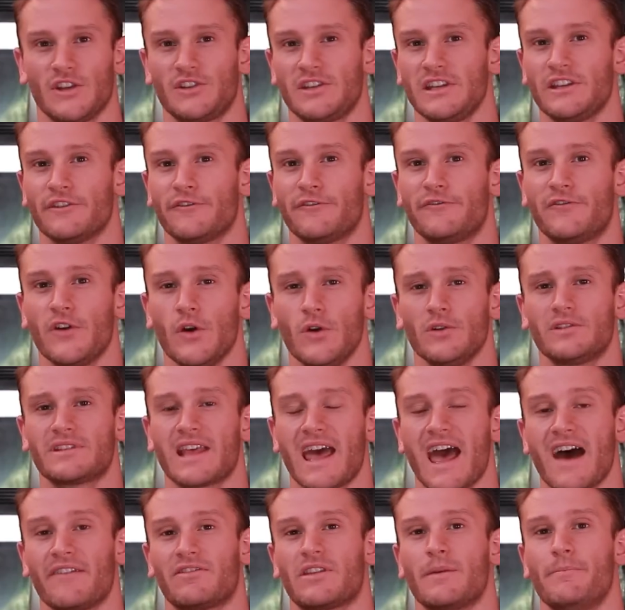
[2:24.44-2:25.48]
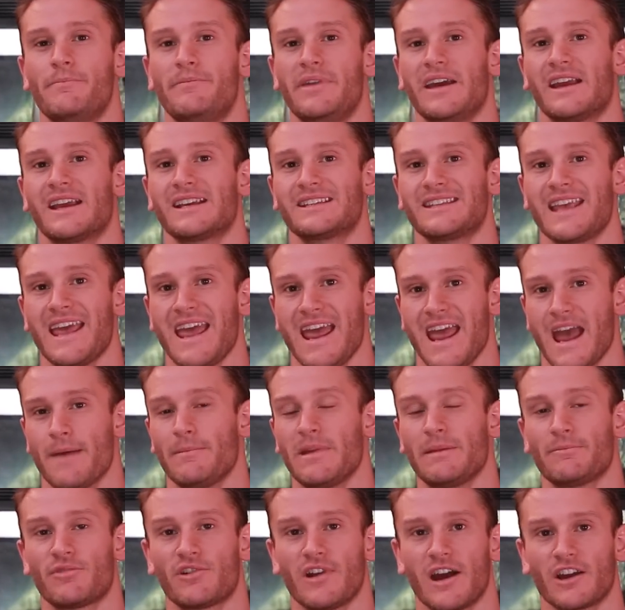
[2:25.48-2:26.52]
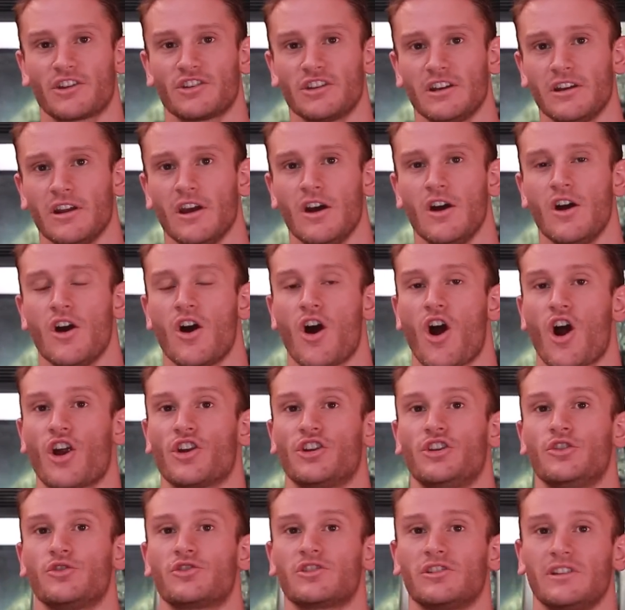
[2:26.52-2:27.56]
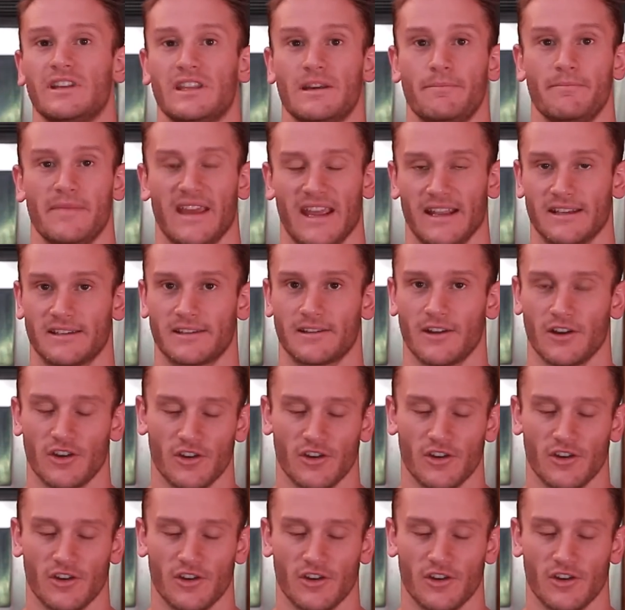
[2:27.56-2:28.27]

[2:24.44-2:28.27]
You see, the foods that have the biggest amine production are usually the meats.